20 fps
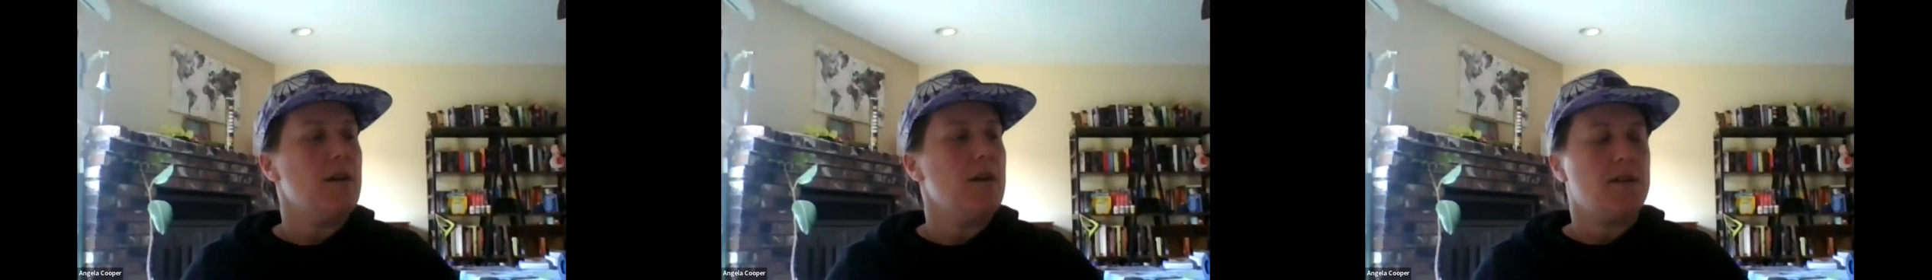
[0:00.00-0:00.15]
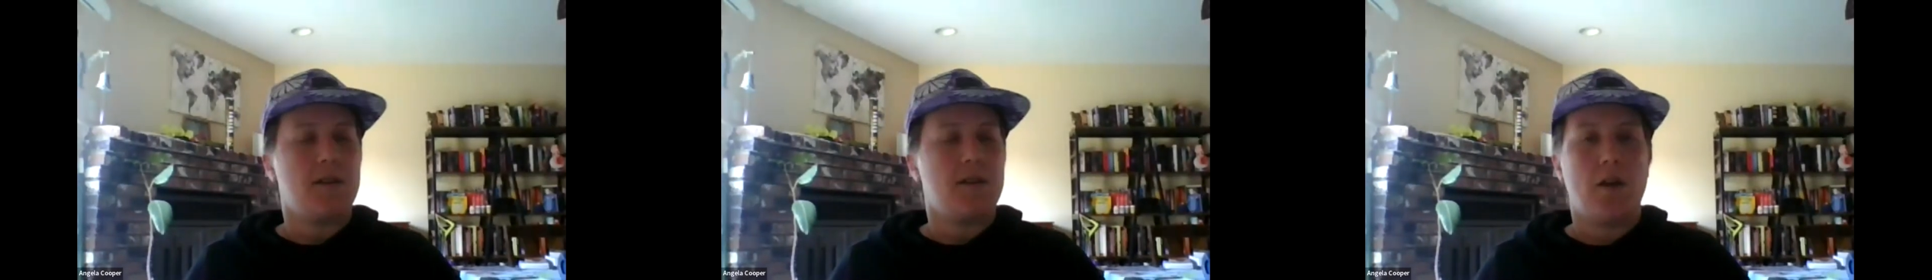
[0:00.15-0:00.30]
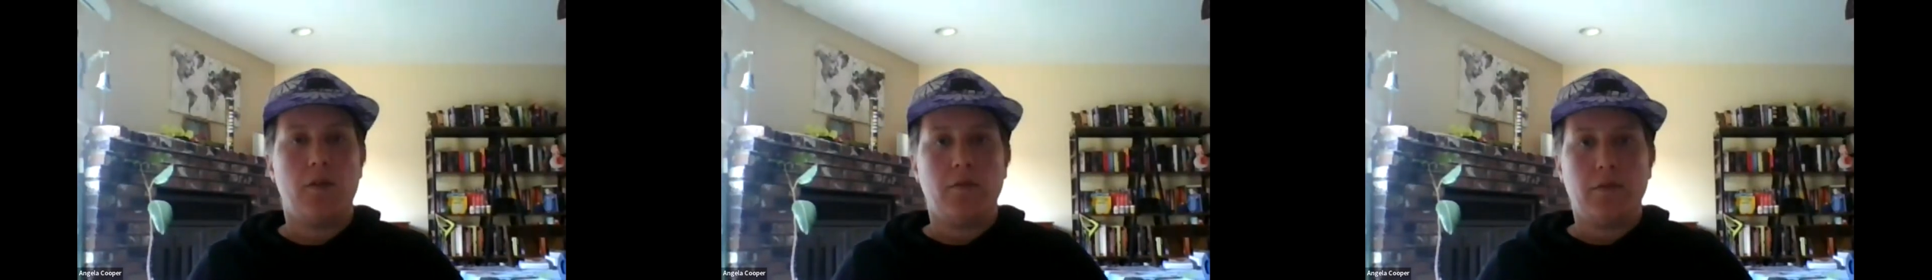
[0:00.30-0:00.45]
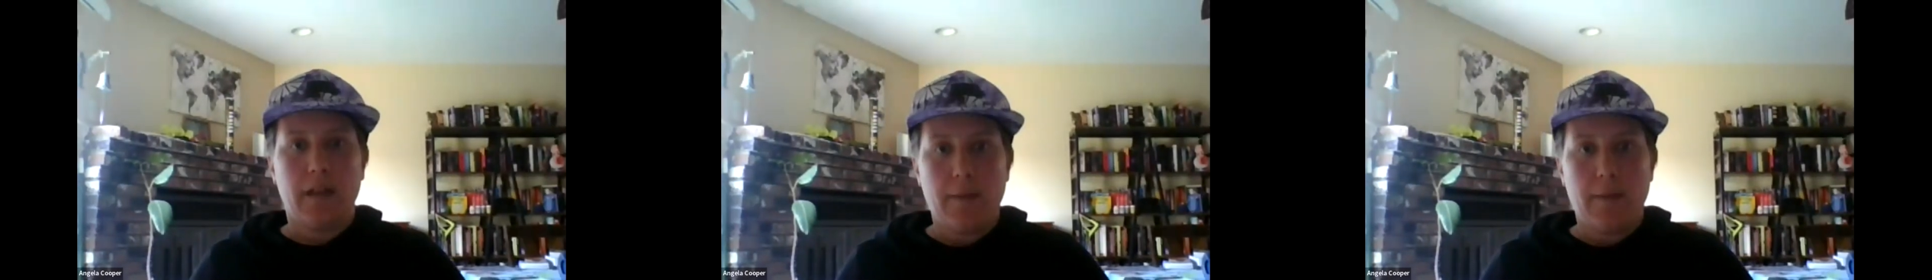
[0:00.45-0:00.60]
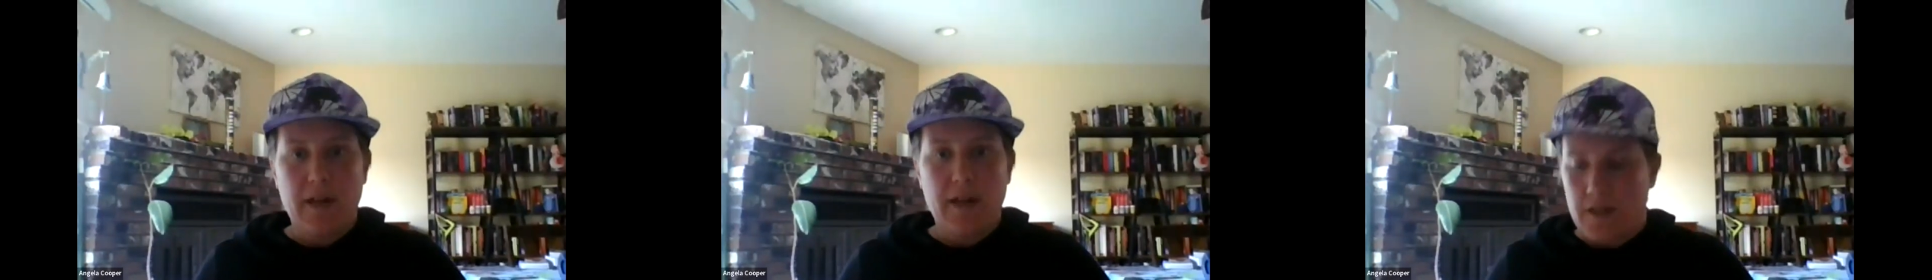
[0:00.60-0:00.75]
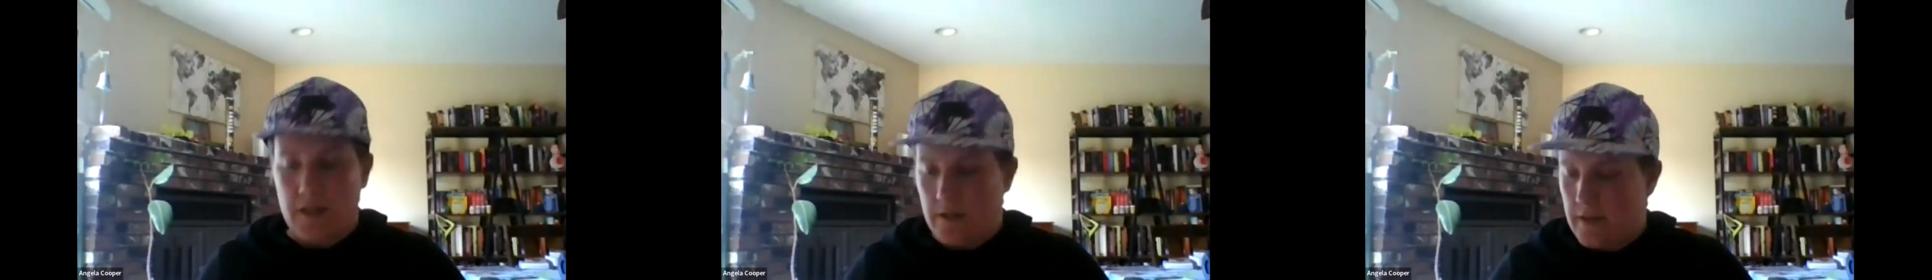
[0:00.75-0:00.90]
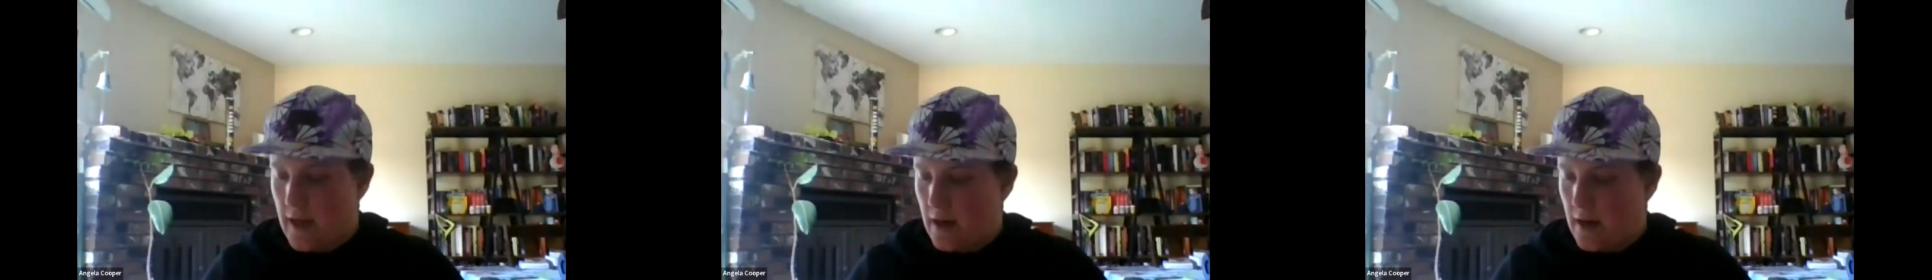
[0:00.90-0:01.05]
So let me
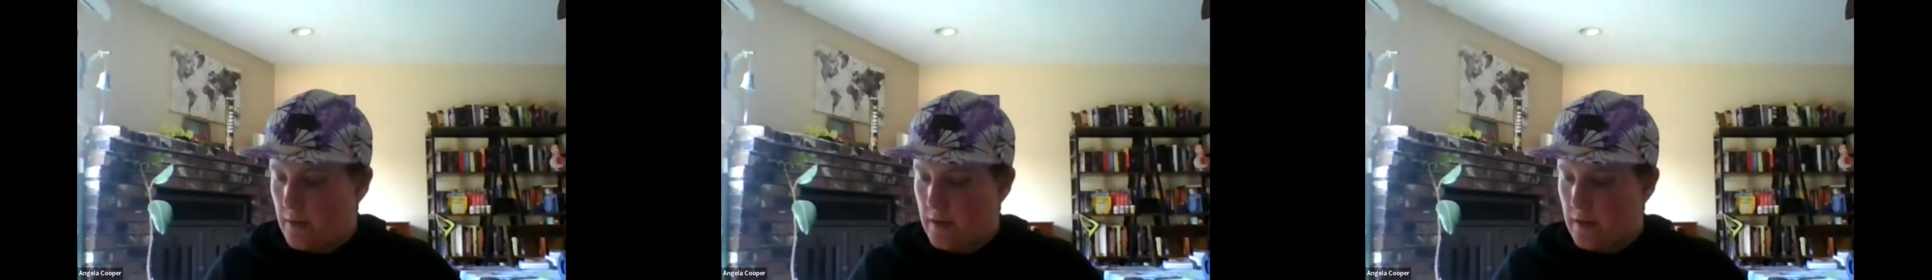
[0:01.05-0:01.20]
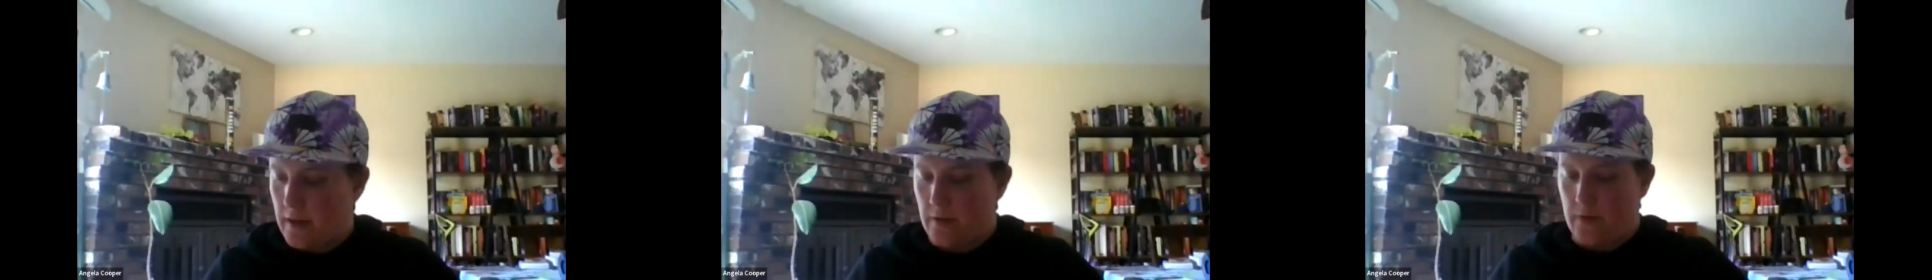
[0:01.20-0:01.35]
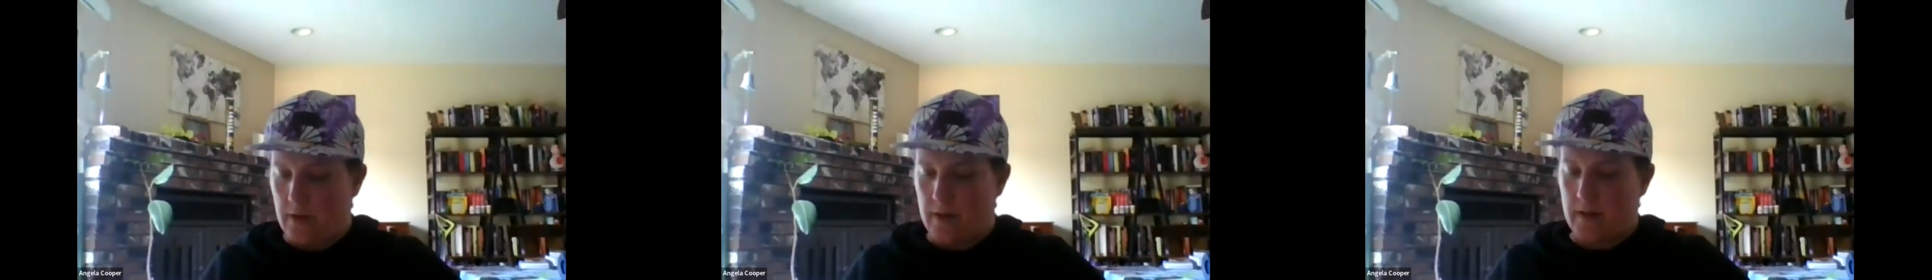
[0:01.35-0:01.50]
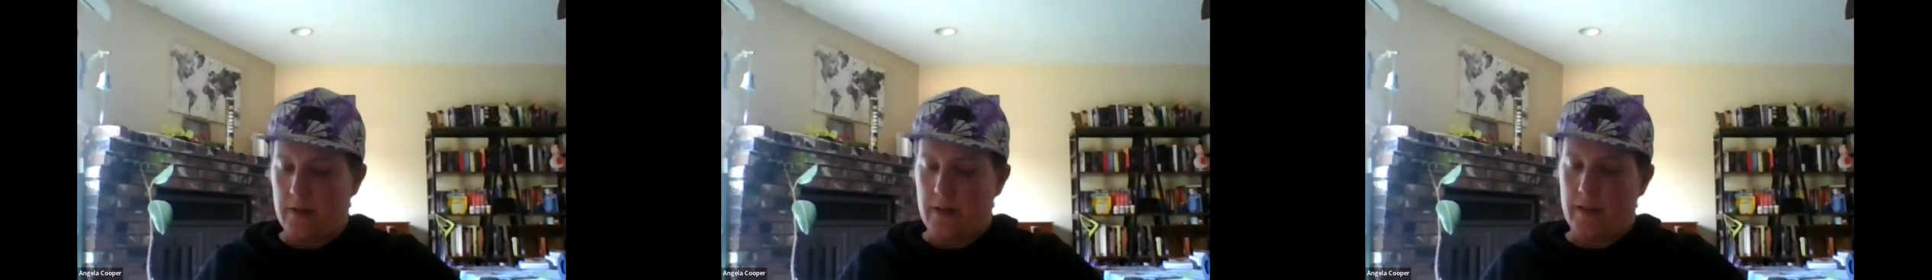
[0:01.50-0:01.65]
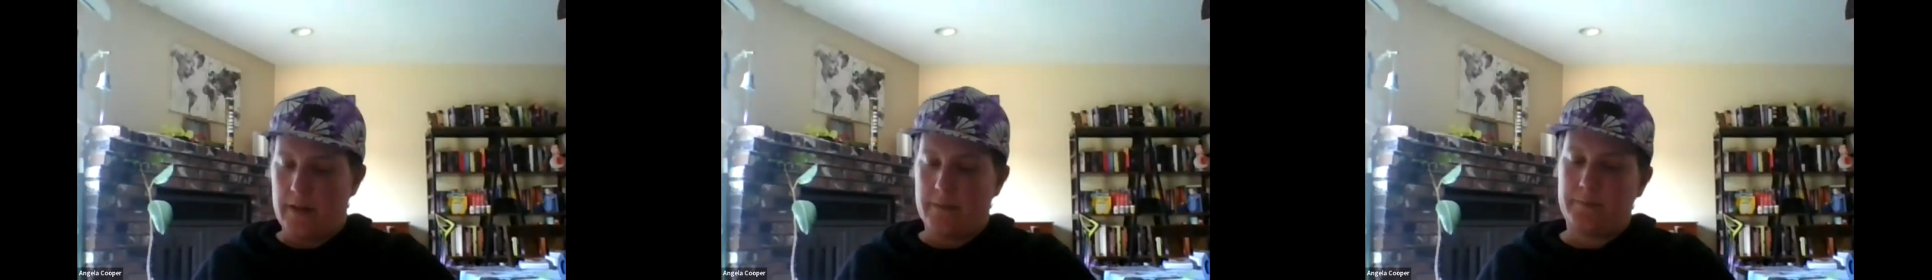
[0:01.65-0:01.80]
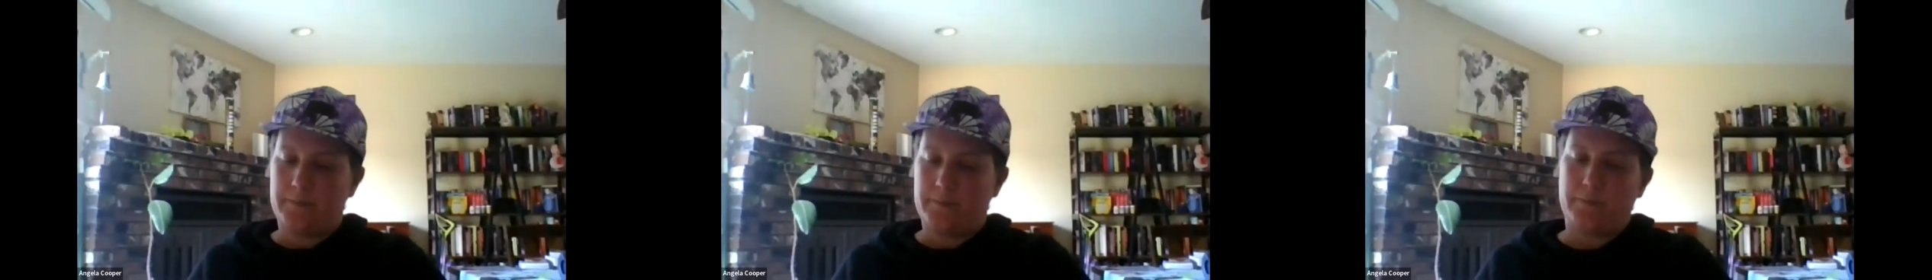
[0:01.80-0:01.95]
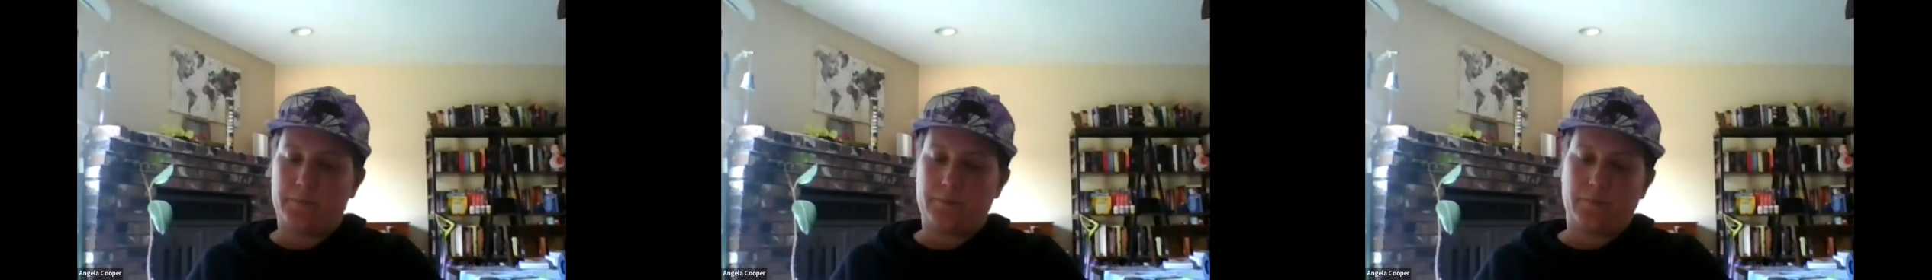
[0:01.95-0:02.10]
do that really quickly.